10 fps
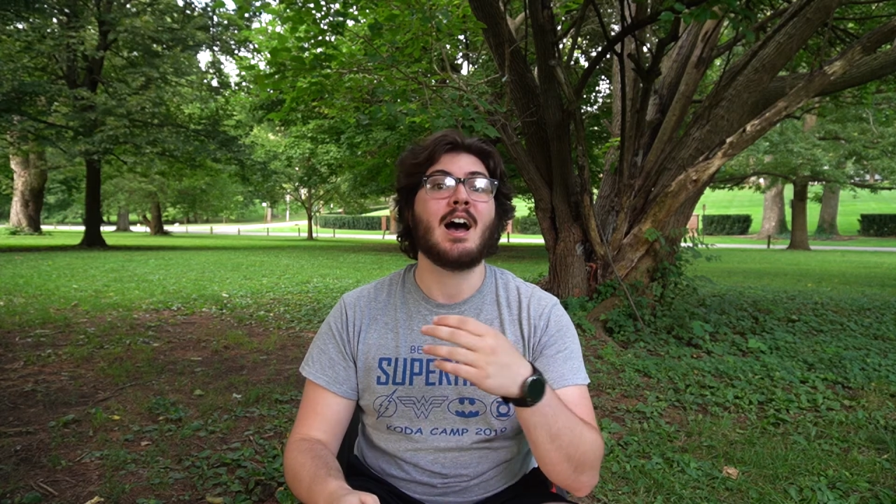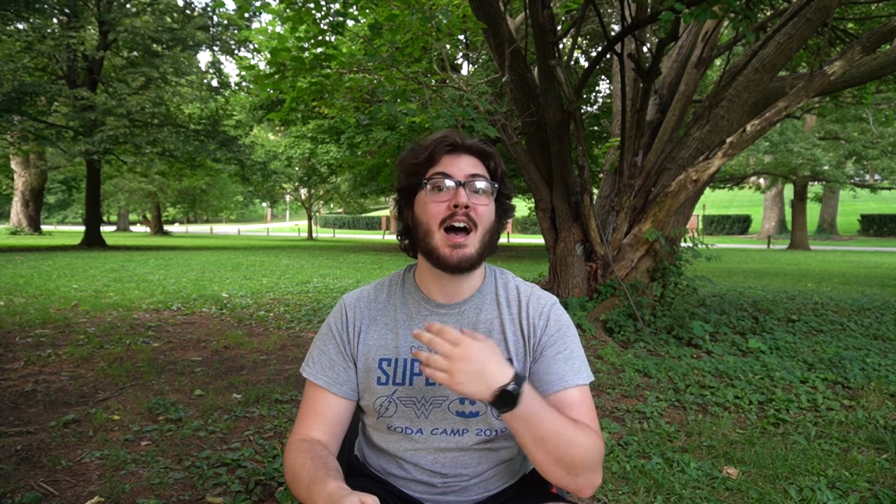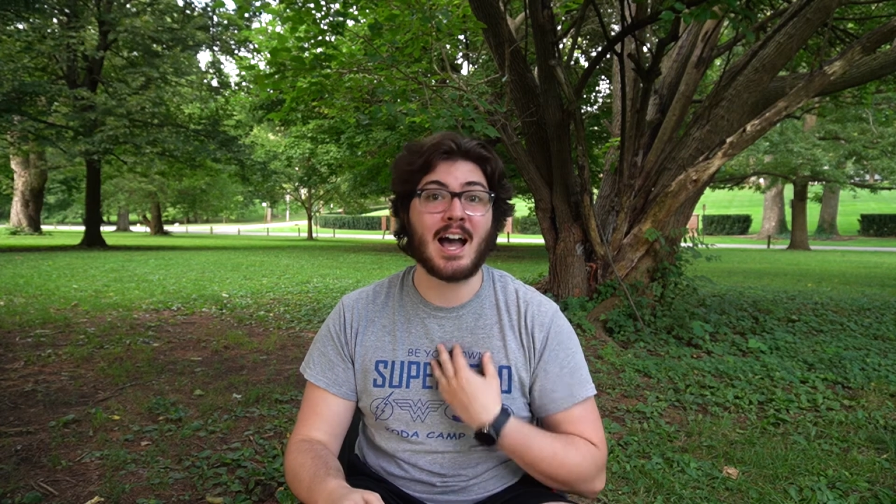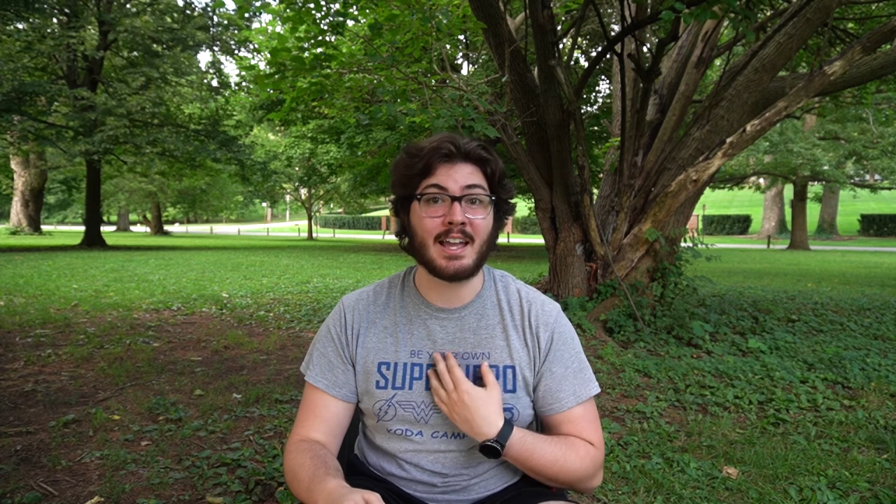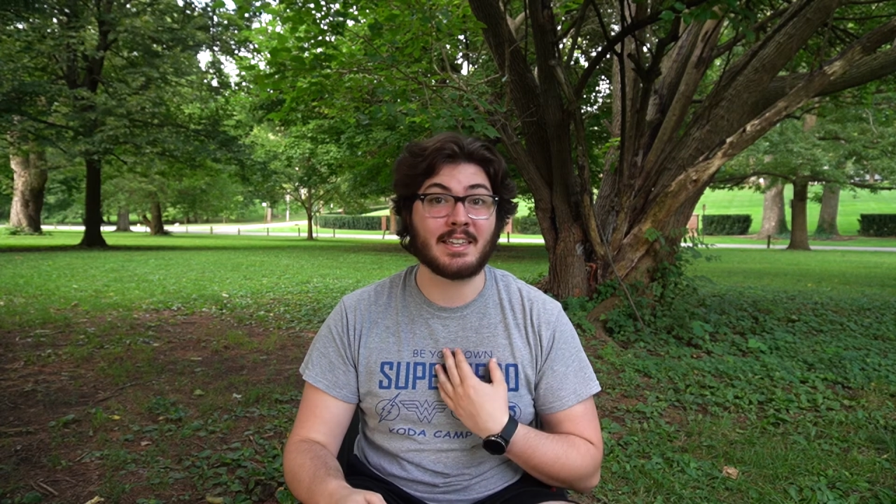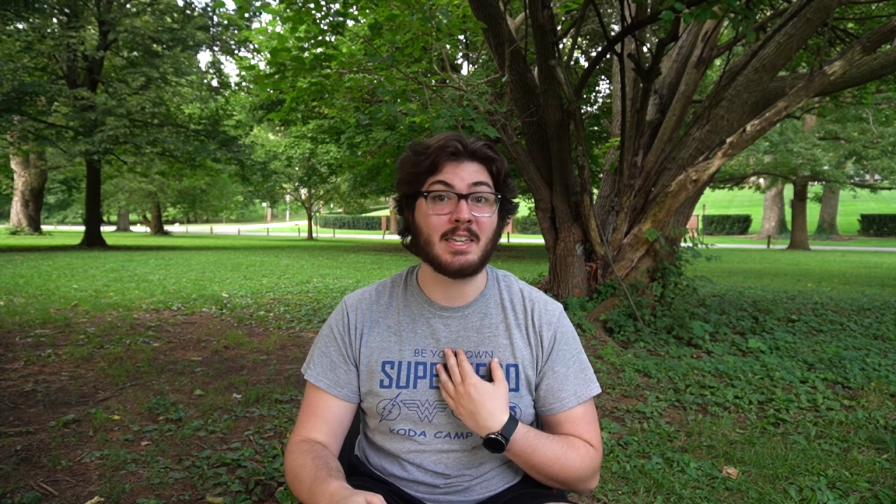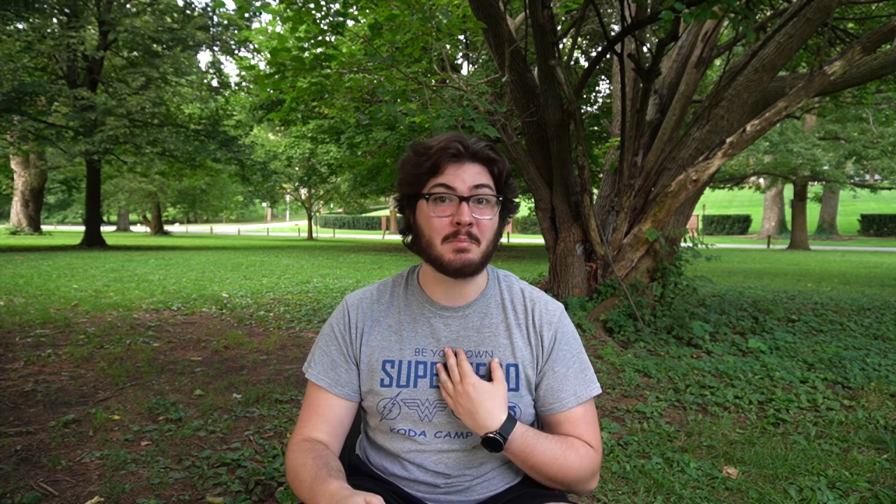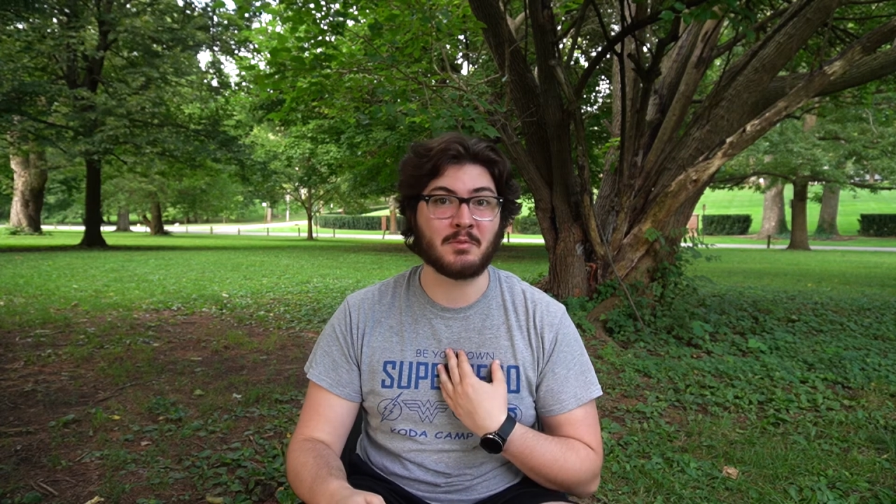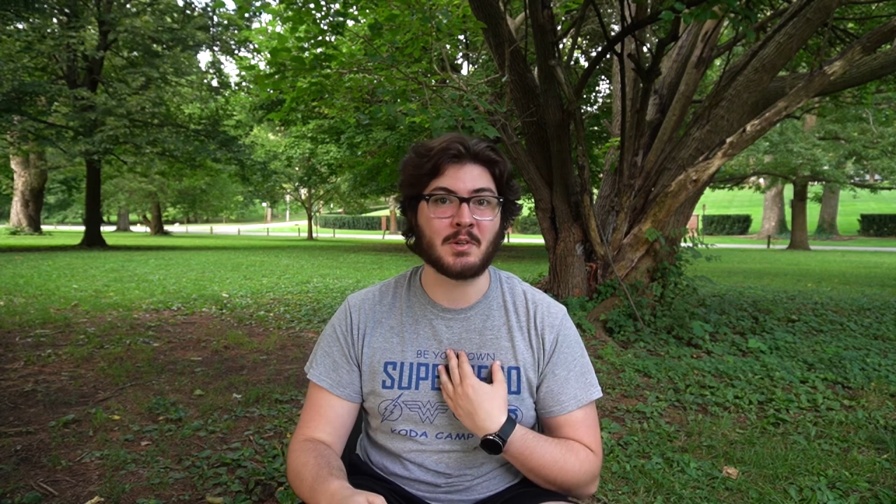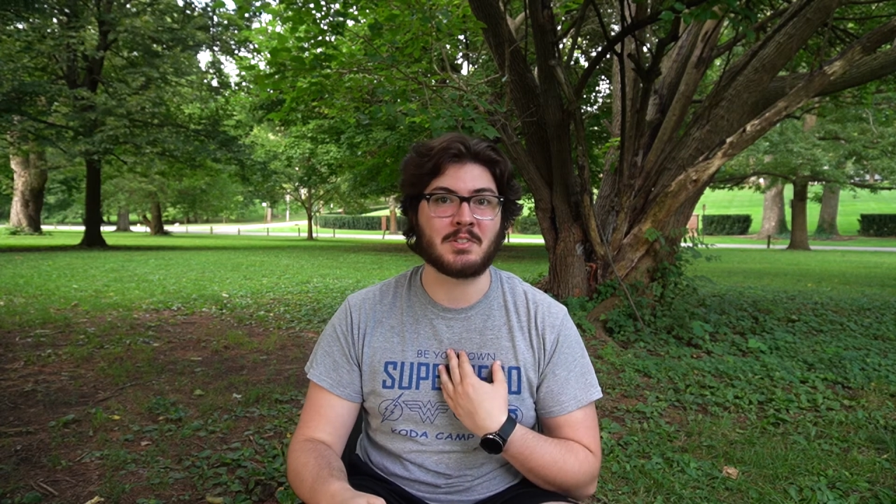I keep
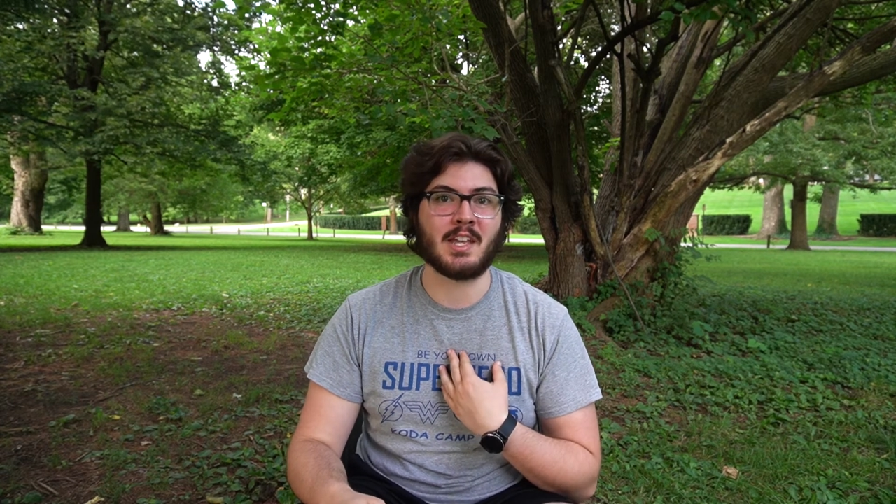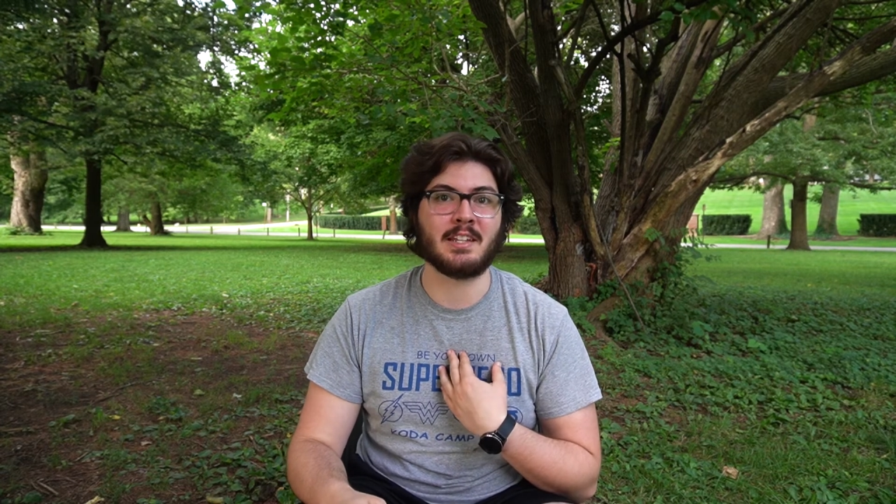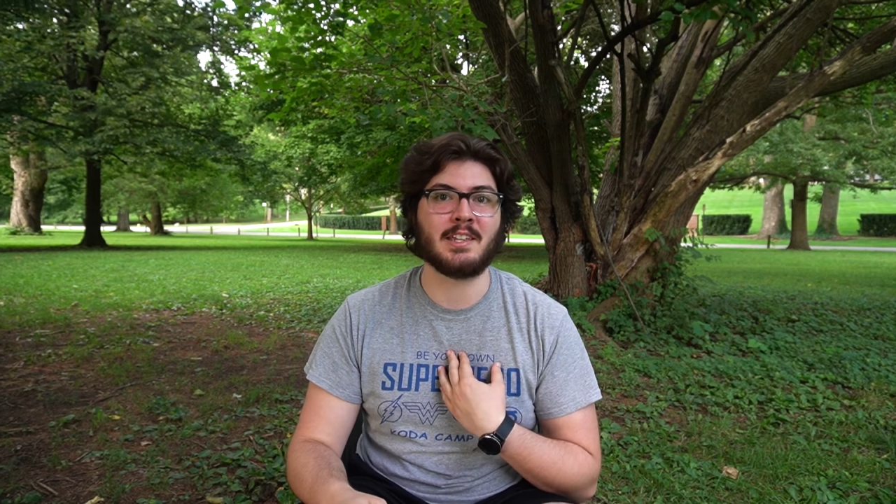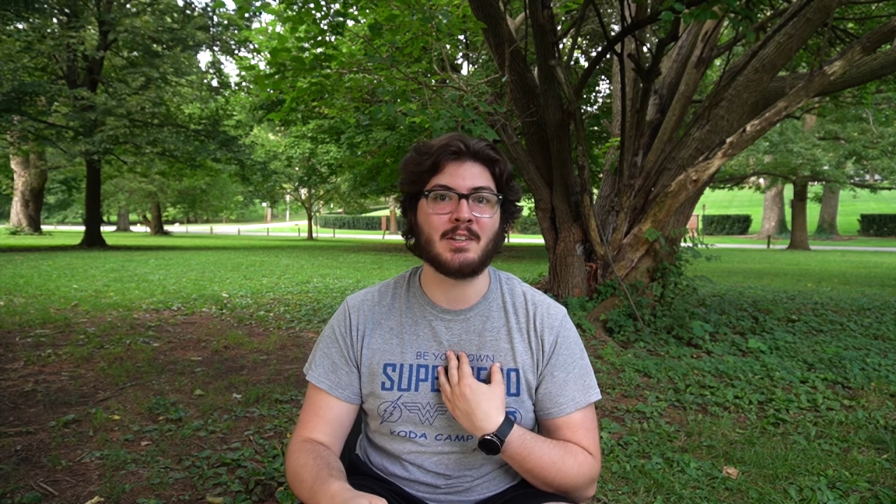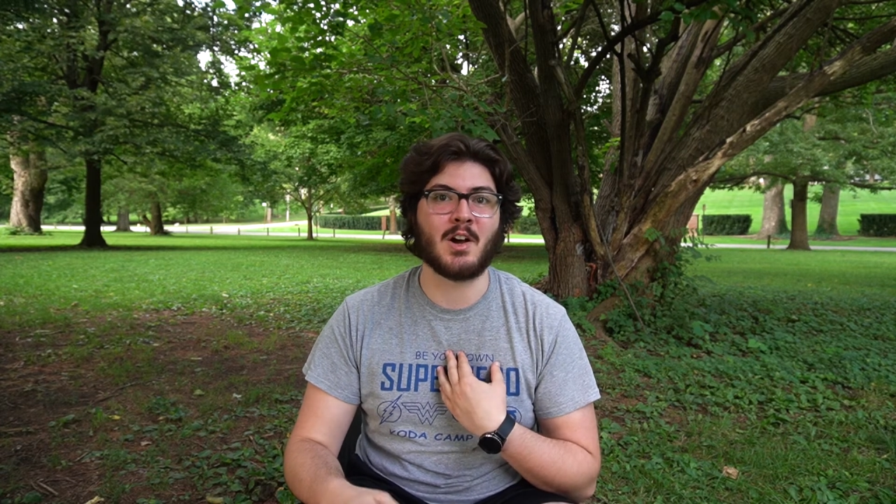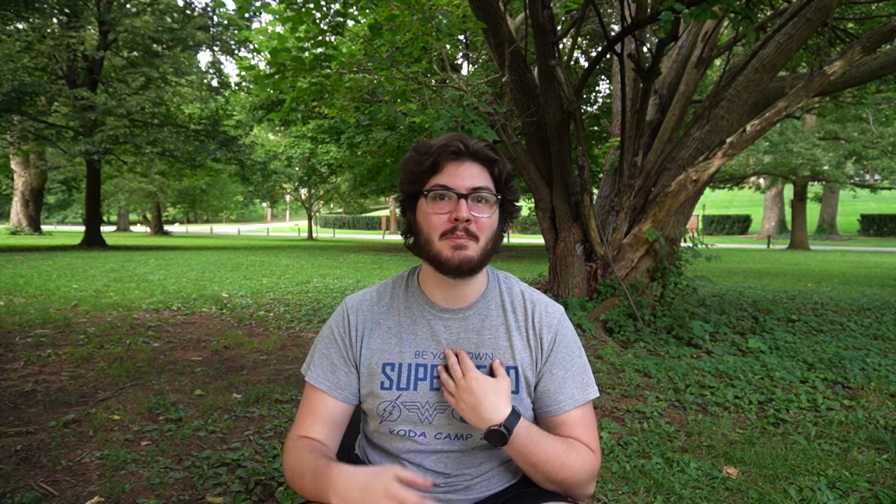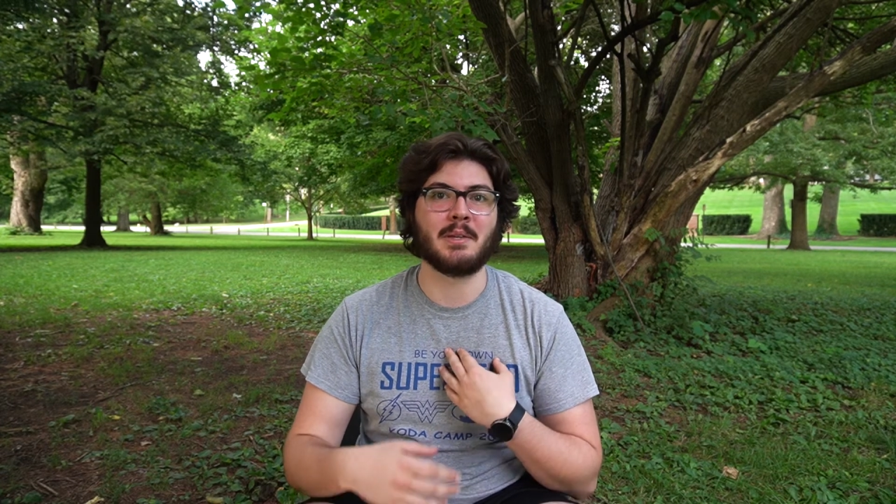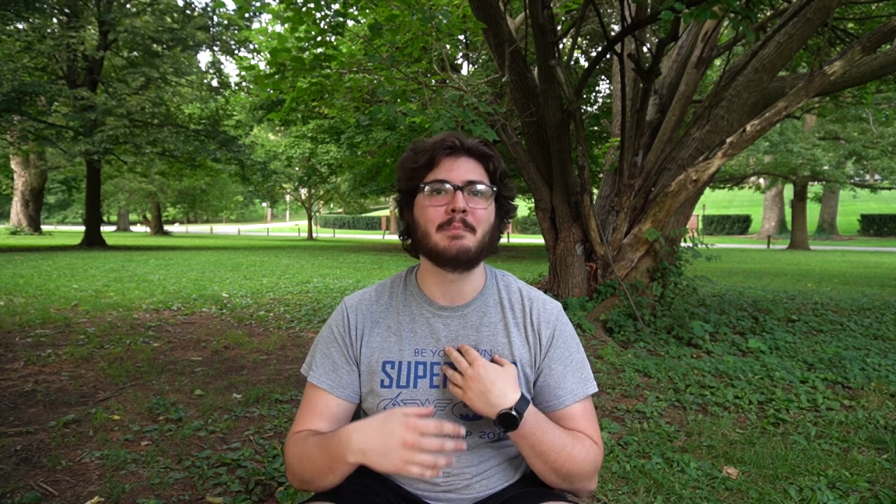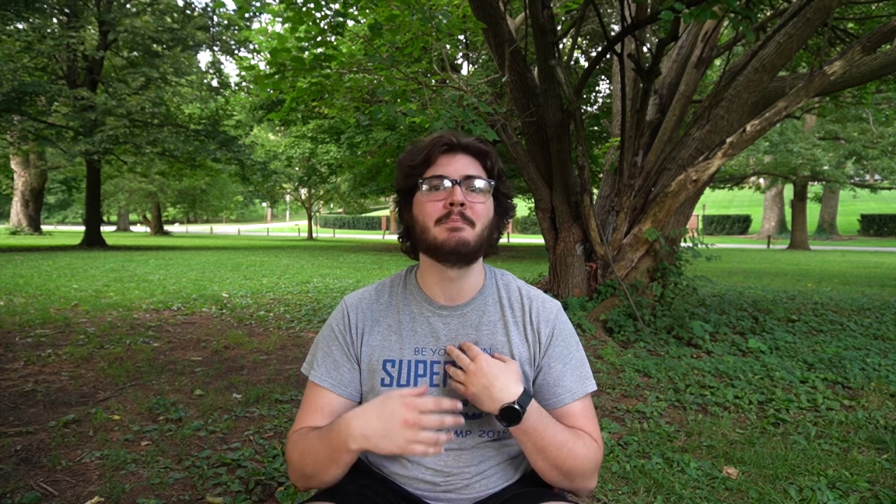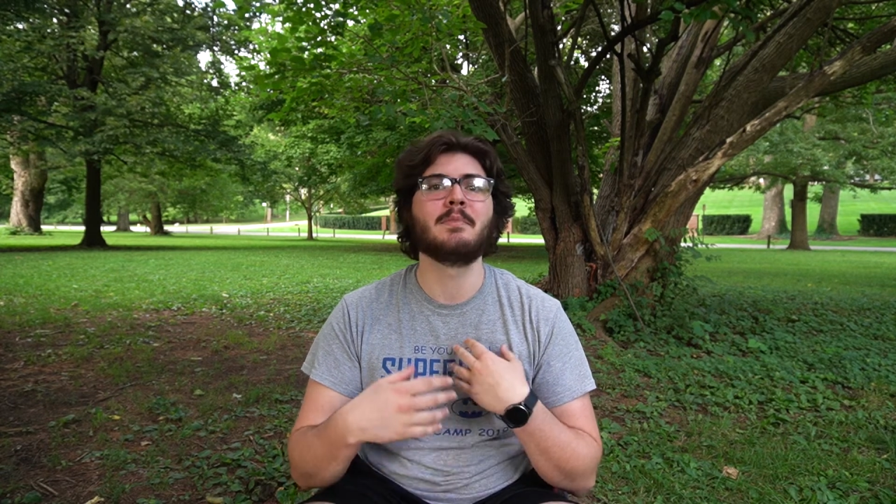a first aid kit on me.